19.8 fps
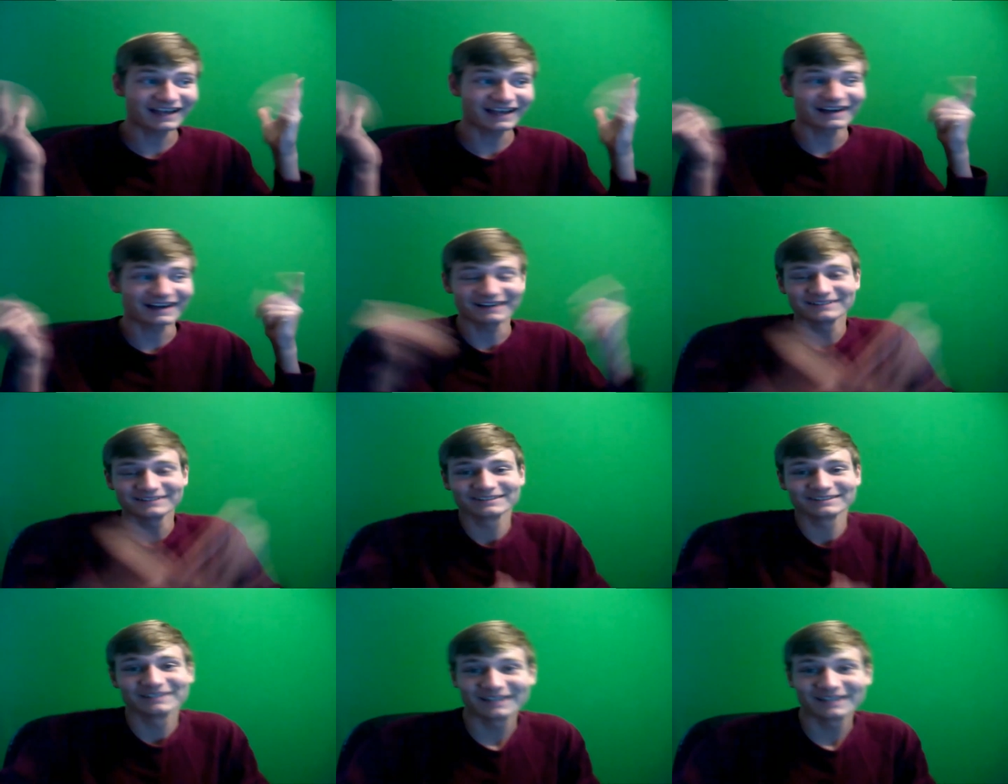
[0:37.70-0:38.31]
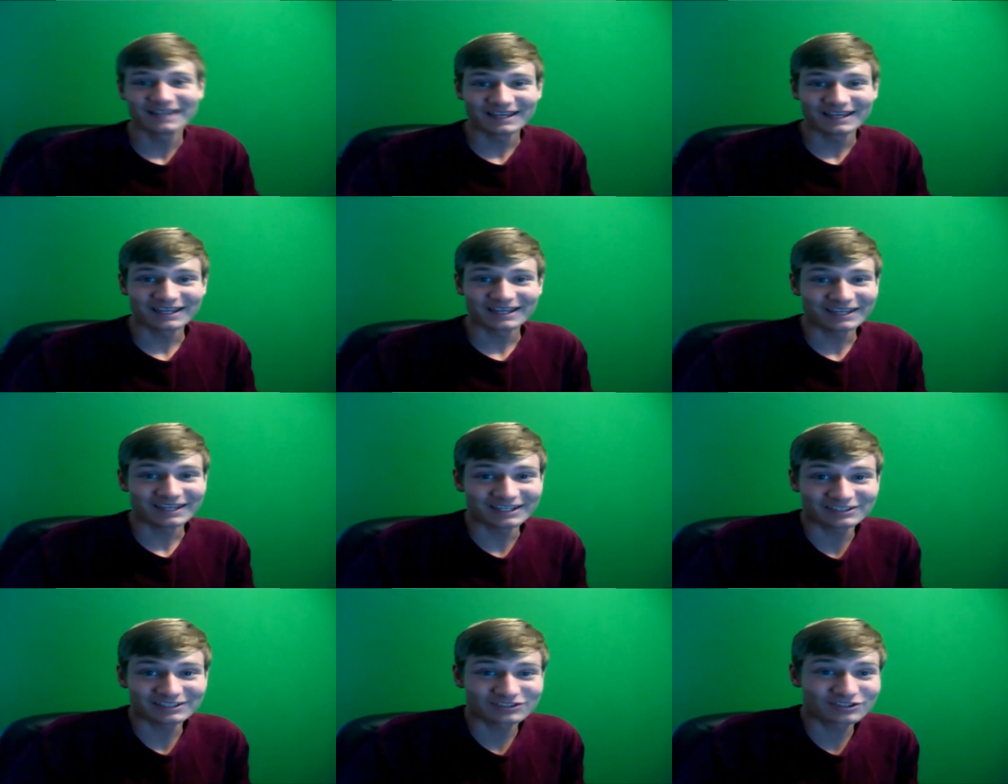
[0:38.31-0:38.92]
Yeah,
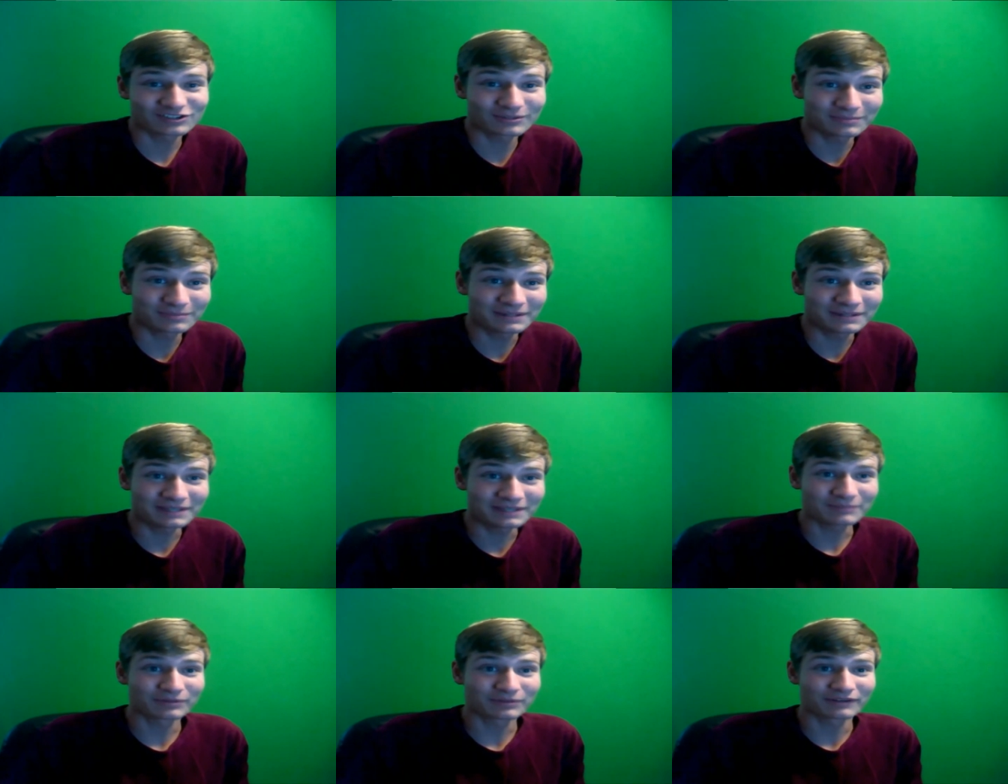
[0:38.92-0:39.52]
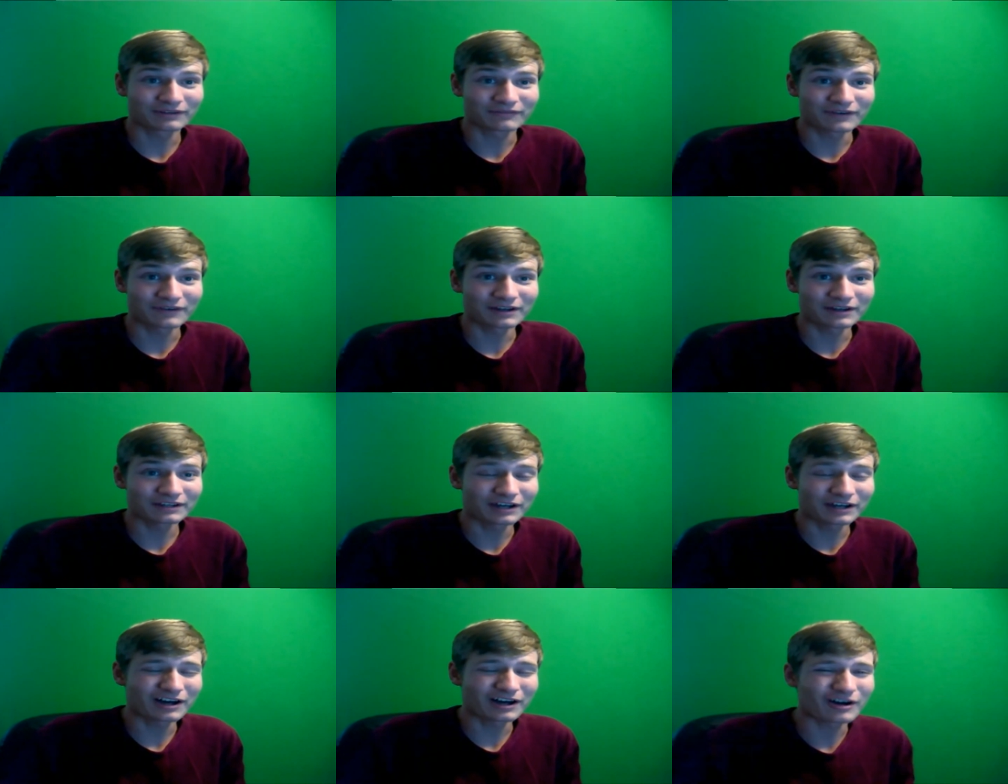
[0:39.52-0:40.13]
it should be pretty
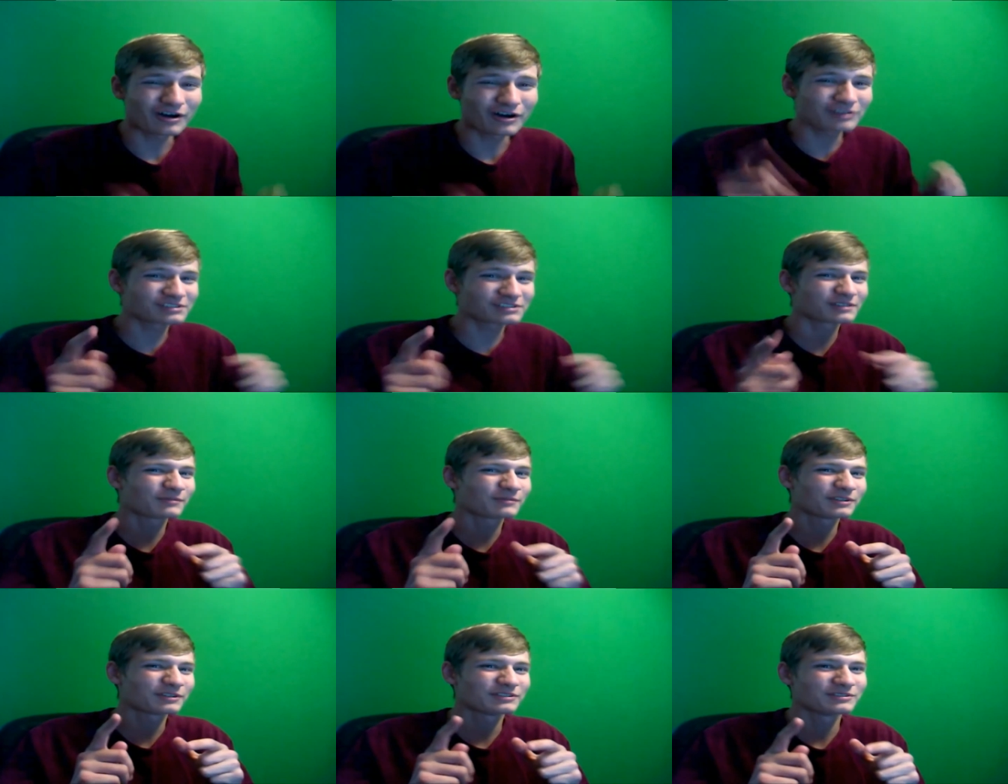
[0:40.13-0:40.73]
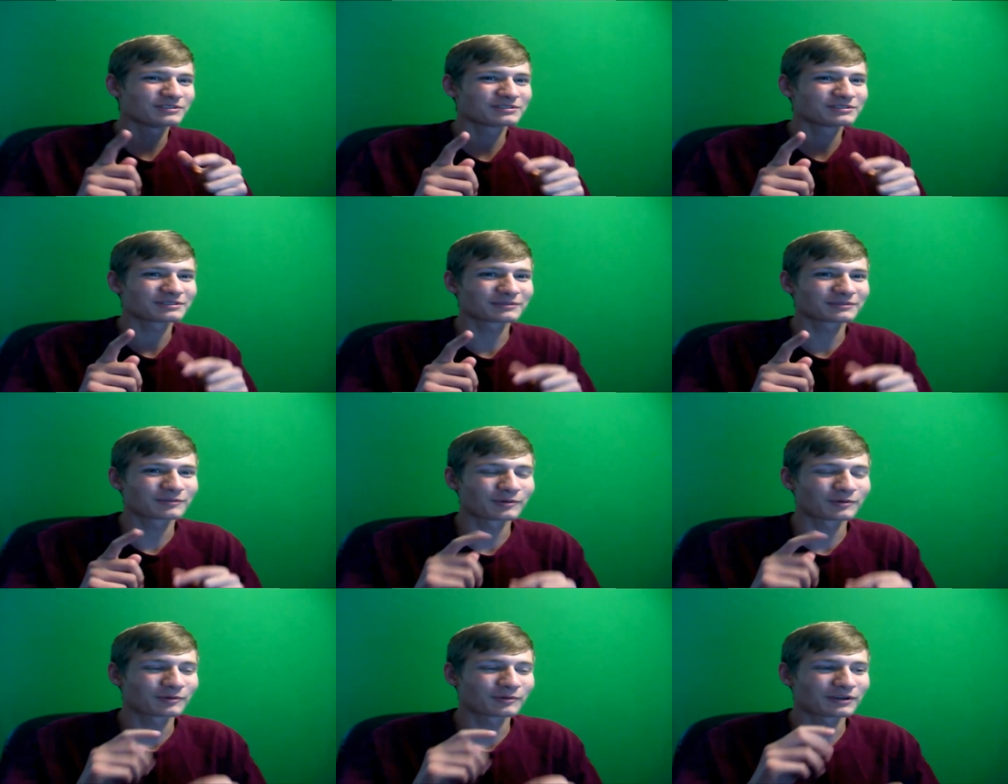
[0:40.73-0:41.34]
fun. Also, I want to do
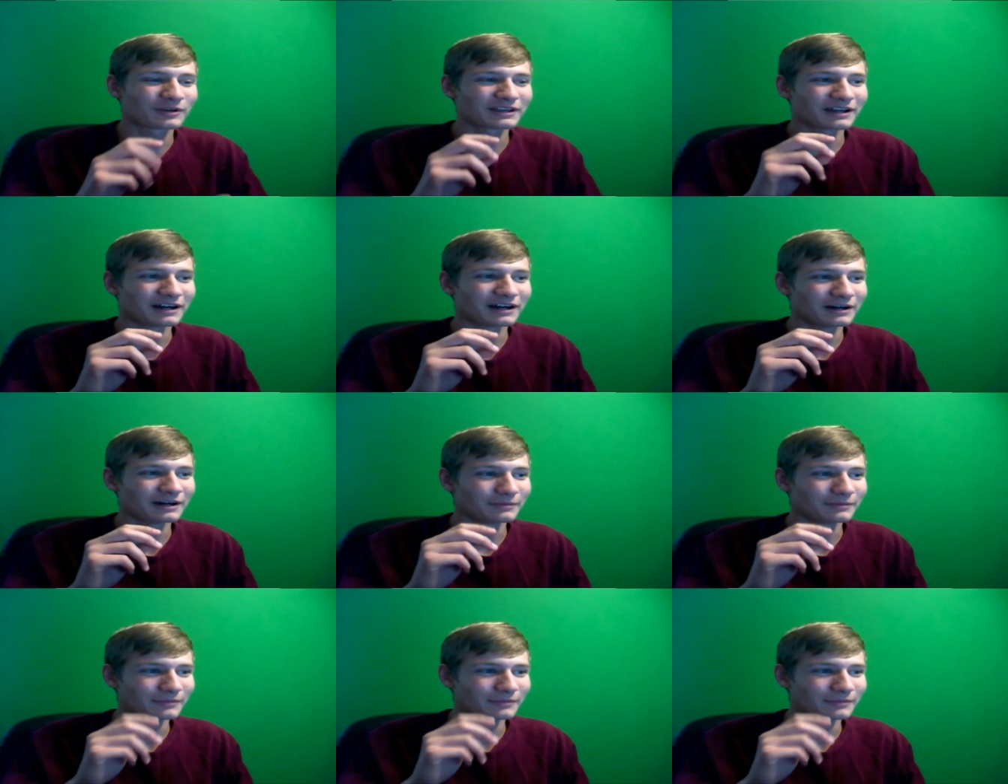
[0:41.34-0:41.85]
something real quick.